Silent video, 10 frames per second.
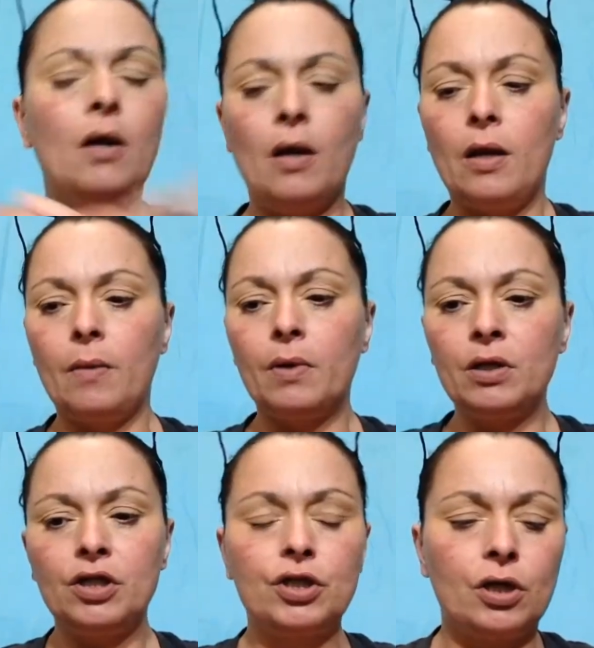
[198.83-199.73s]
And I'm going
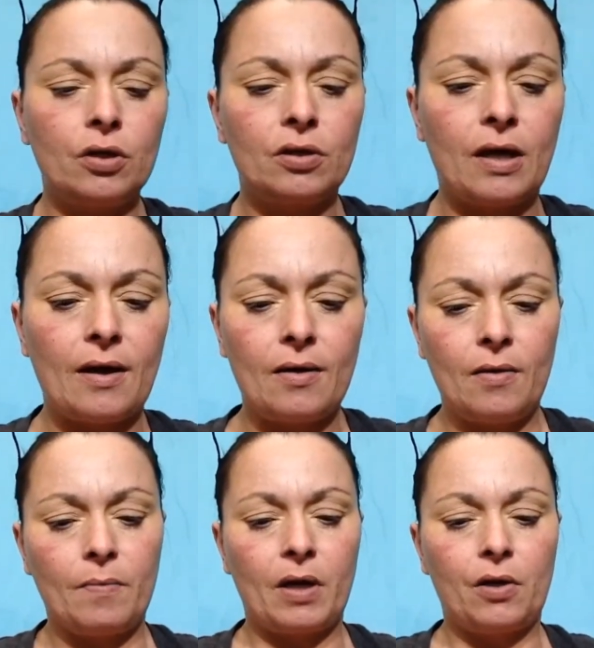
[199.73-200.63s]
to start that
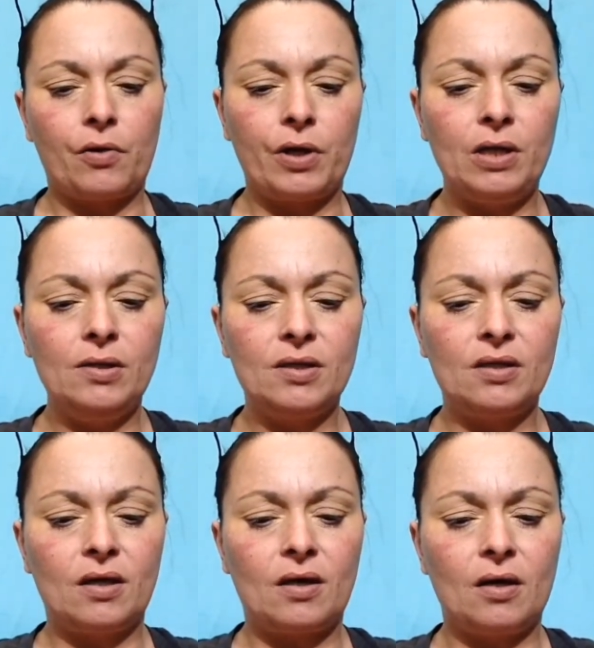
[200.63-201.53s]
in my crease
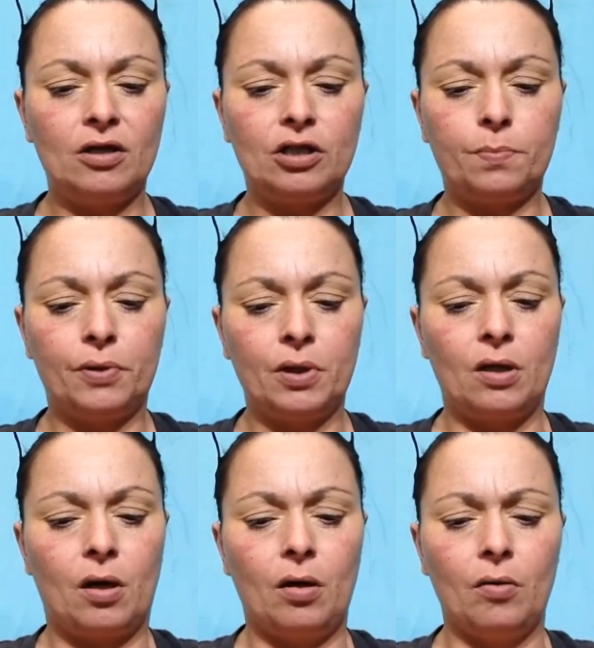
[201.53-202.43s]
and kind of just put it
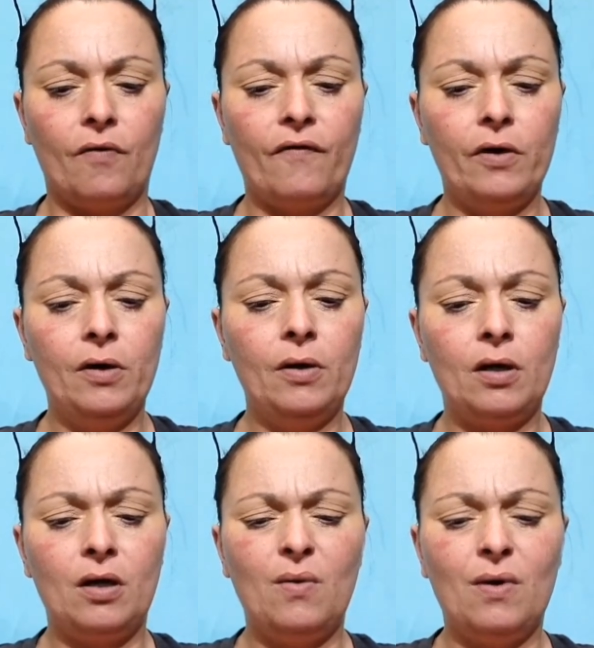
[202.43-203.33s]
all over.
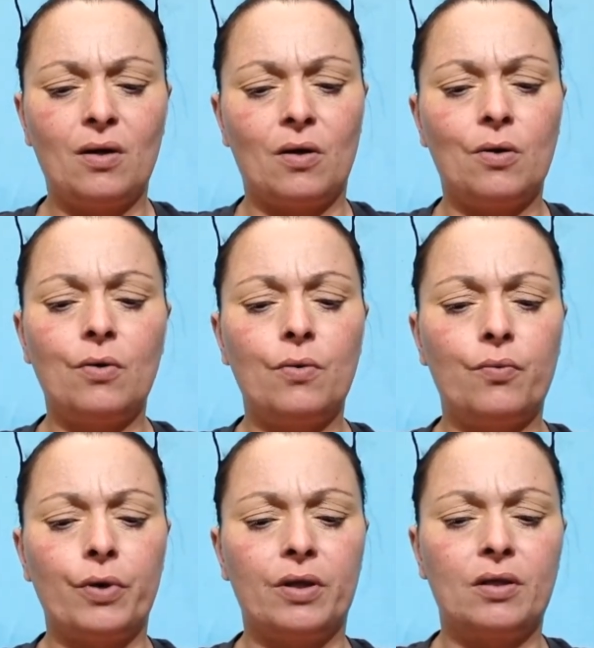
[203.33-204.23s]
I don't want to go
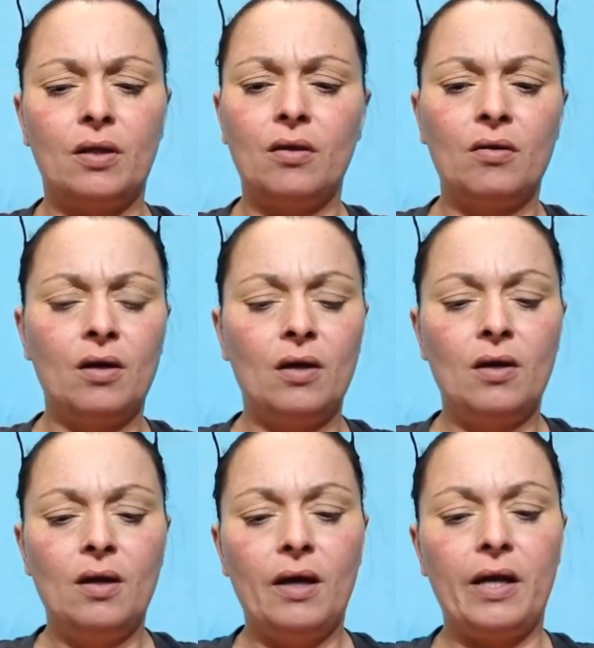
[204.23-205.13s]
with
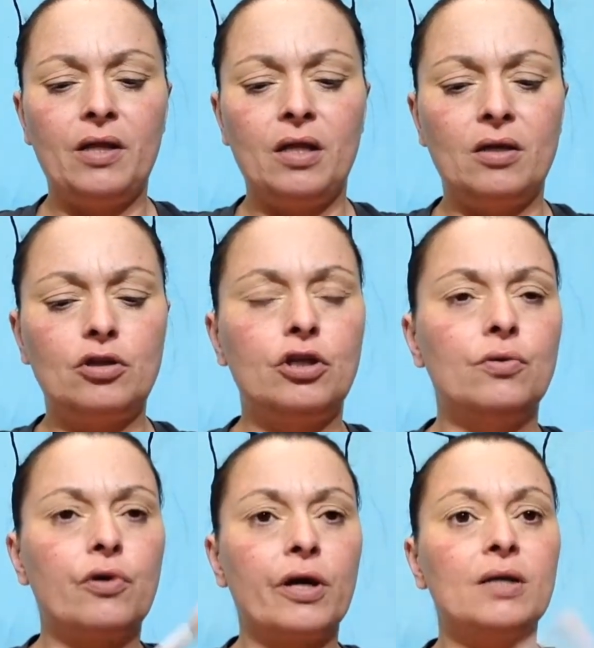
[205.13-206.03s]
anything
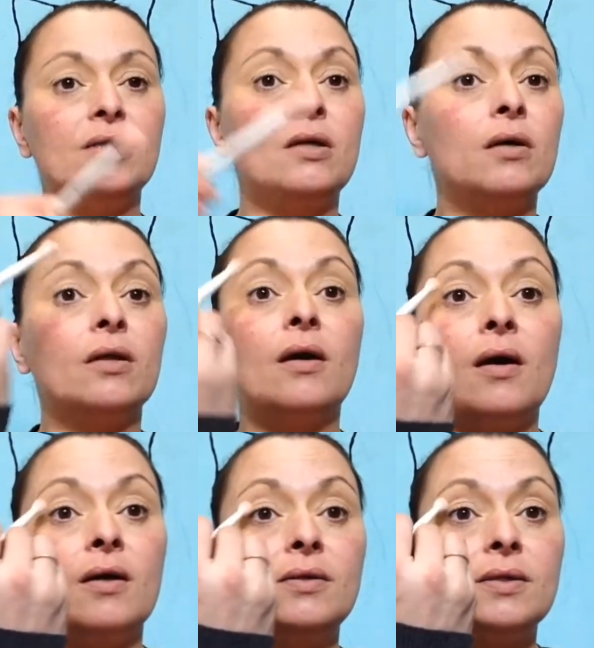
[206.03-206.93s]
too crazy on the
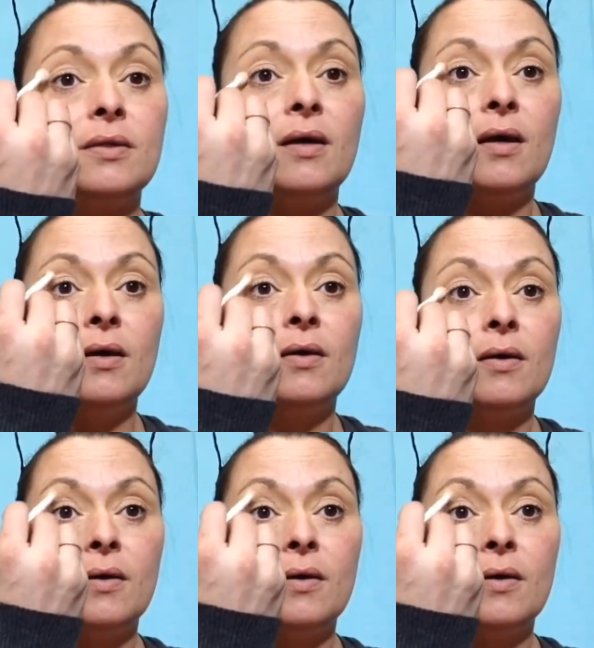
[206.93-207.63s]
eyes today.